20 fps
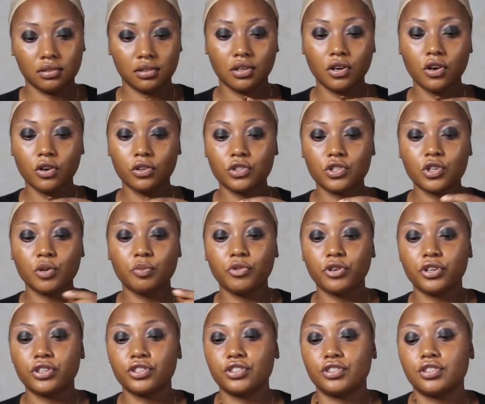contour
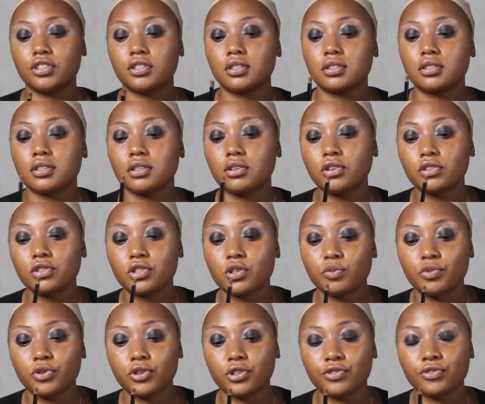brush. This is a contour
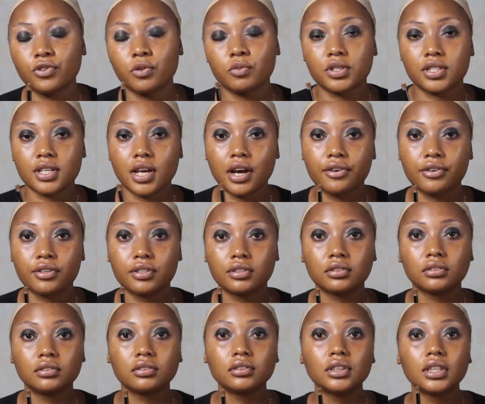brush from
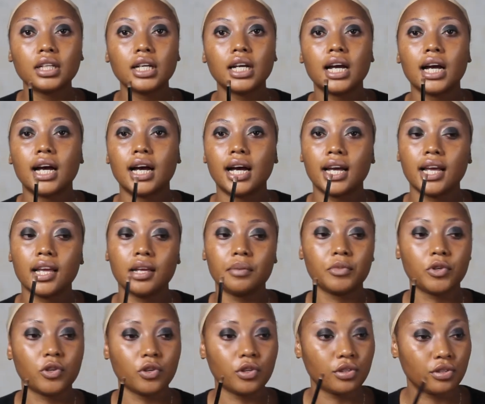Zara. I
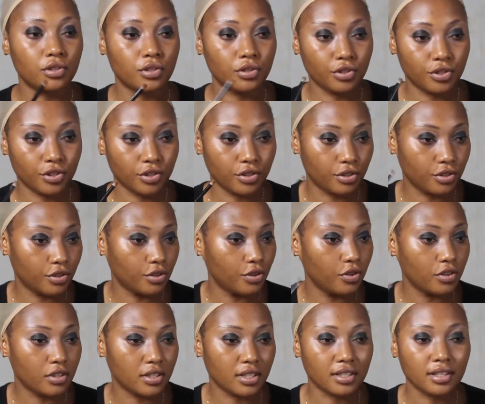am going to just
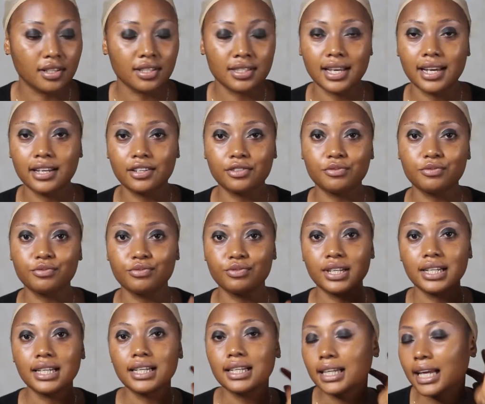use it because I don't
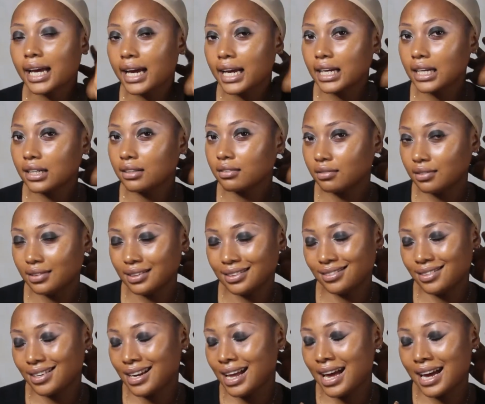really like
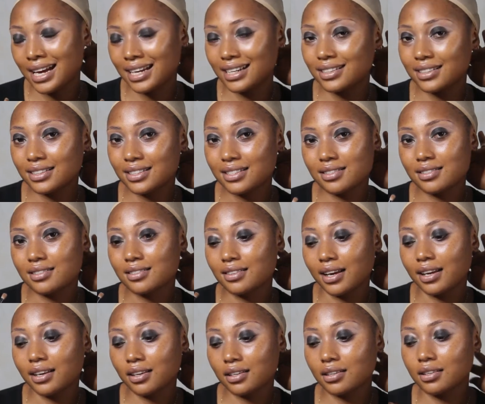lines,
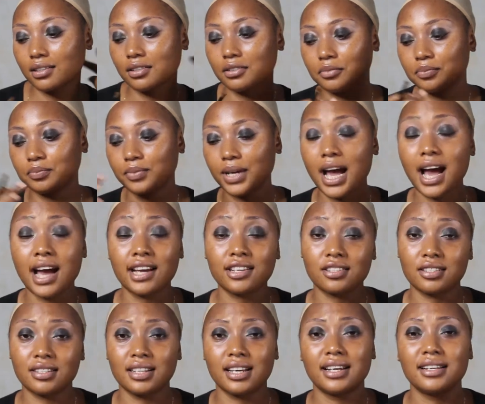like
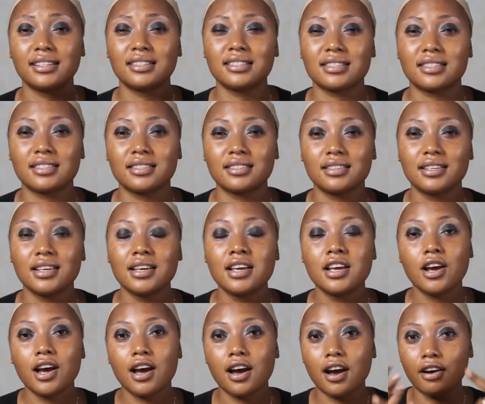harsh lines
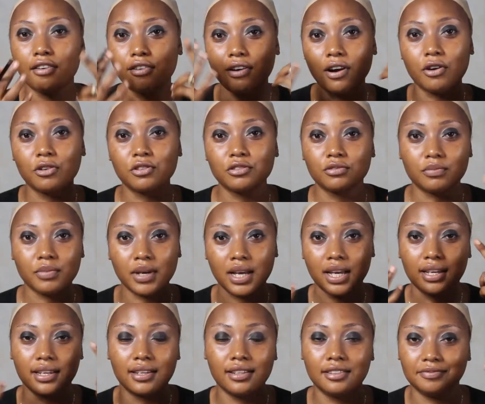around
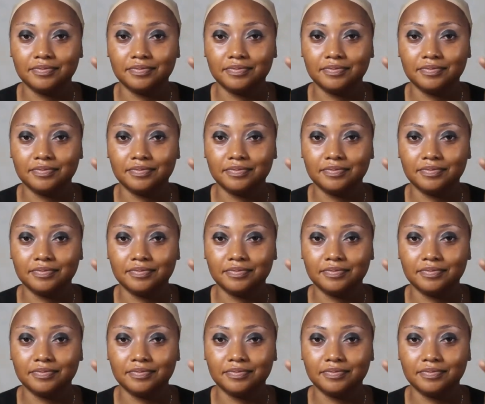my